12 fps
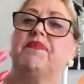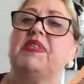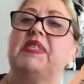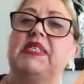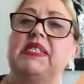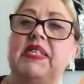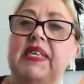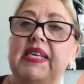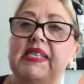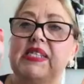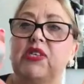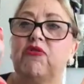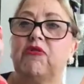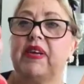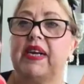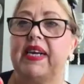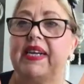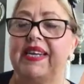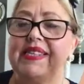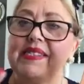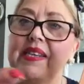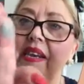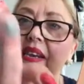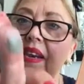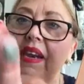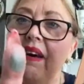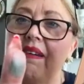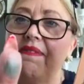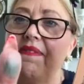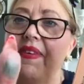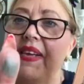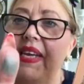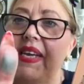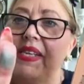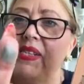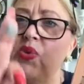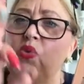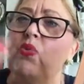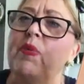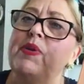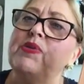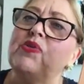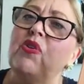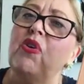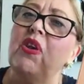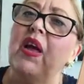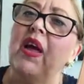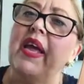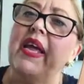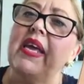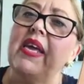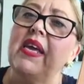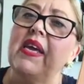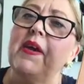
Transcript: Yeah, so that's the green. That's lovely. It's almost got like